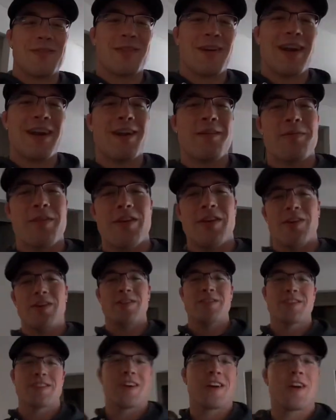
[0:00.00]
Right up the
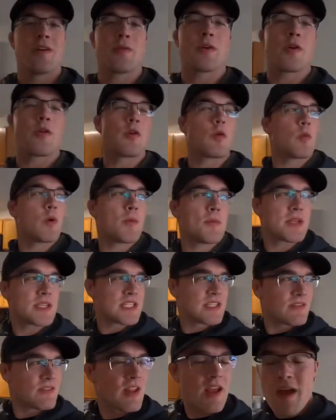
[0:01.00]
nose. All right, we're going to
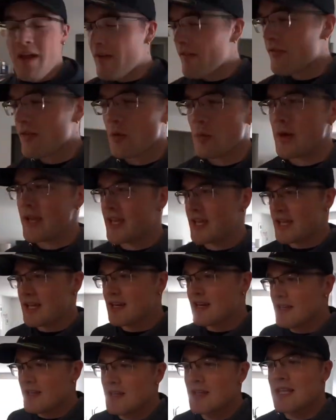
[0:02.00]
Wilmington for the weekend.